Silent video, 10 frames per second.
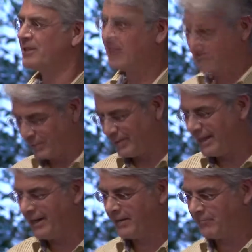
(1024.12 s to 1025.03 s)
That's where we're
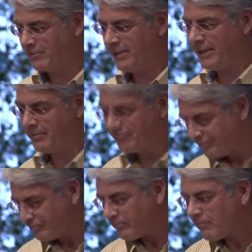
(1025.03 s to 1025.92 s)
heading from here.
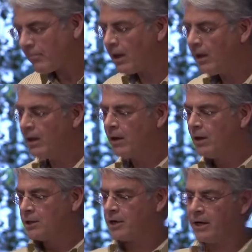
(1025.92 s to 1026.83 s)

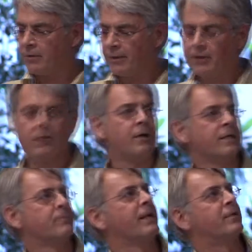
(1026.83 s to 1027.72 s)
China, we know, has
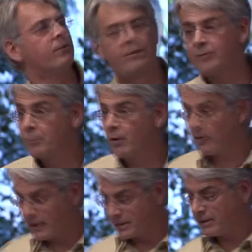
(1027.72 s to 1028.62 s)
made terrific
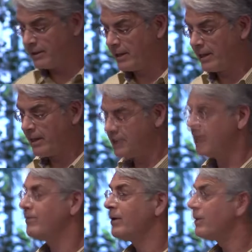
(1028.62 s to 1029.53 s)
progress in
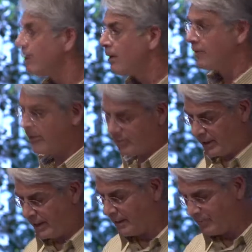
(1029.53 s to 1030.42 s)
achieving the
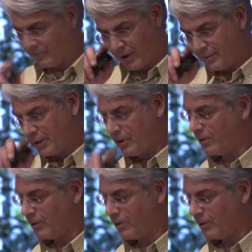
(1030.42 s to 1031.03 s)
Millennium Development Goal